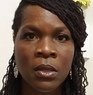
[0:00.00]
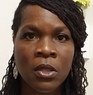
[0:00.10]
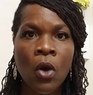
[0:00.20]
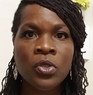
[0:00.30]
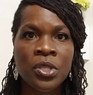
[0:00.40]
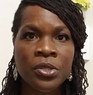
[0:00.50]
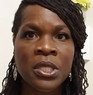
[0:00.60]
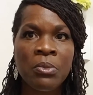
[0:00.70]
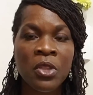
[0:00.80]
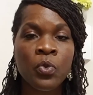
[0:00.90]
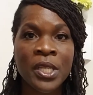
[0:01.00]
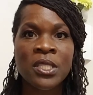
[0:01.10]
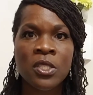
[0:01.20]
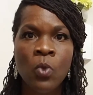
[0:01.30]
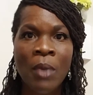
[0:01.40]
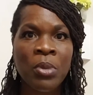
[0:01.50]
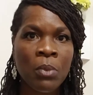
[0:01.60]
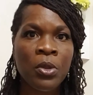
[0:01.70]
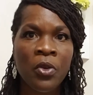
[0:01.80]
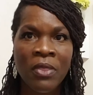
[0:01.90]
Those are some of the reasons why
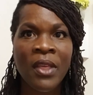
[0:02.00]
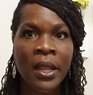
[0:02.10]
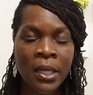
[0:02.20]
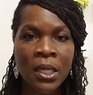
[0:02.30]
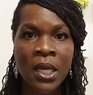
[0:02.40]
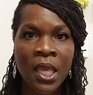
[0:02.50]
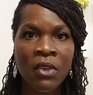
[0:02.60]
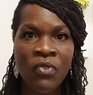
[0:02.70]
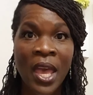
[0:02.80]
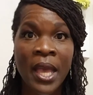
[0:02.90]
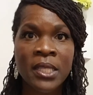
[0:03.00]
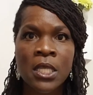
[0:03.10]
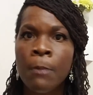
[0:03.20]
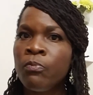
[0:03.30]
people are in the looking phase.